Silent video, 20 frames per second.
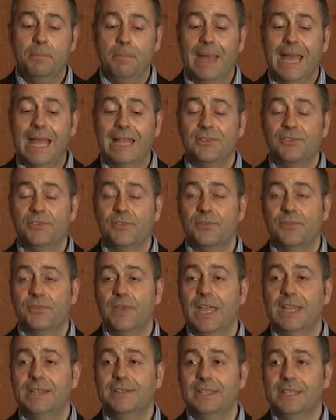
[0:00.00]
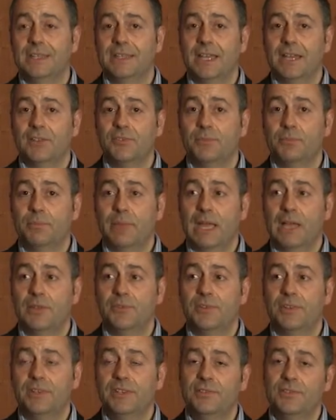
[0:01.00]
bands of £18,000,
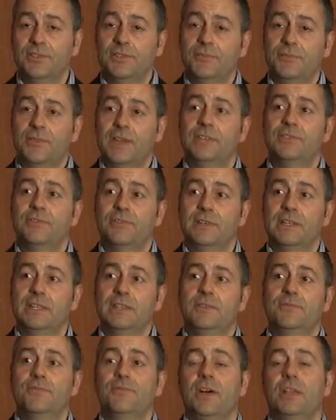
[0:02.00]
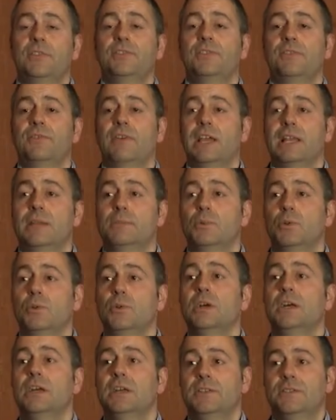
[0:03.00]
so this is effectively the funds available
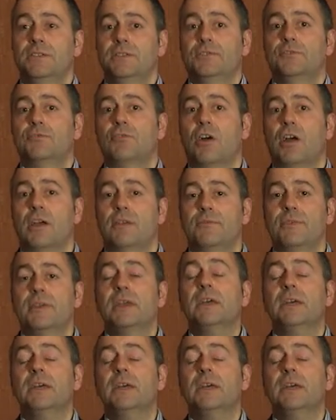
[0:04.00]
to drive